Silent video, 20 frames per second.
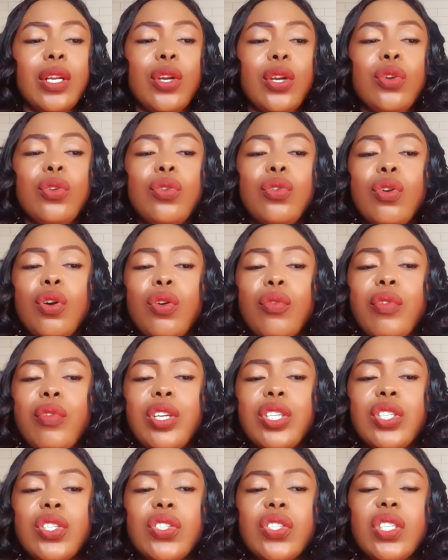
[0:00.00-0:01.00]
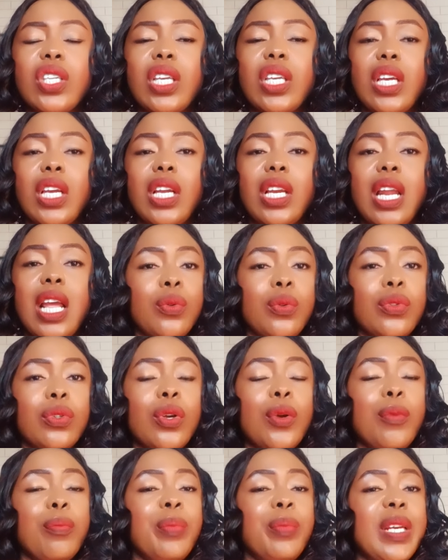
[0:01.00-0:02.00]
nourished skin.
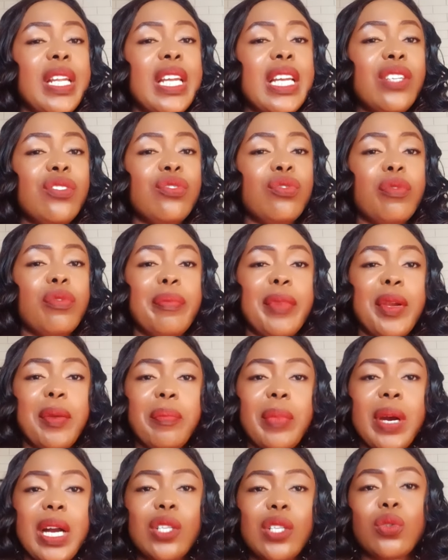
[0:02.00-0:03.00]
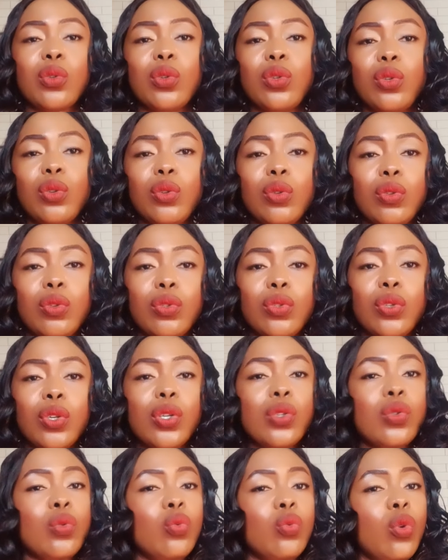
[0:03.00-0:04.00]
Please remember to use
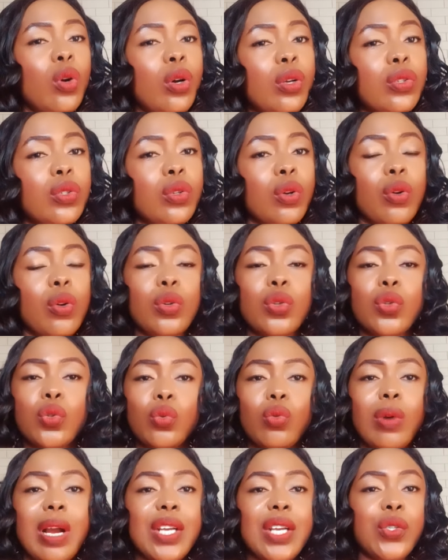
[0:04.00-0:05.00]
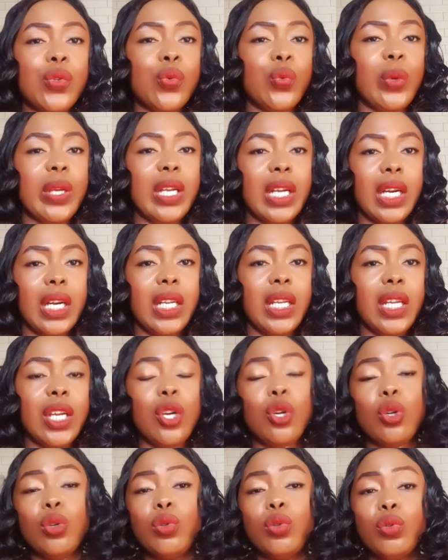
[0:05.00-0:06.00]
just once or twice
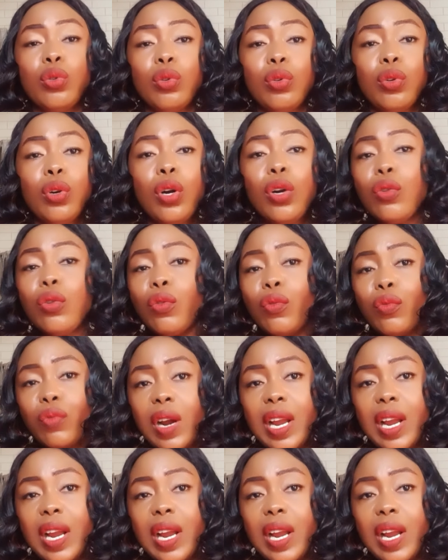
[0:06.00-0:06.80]
weekly. Do not over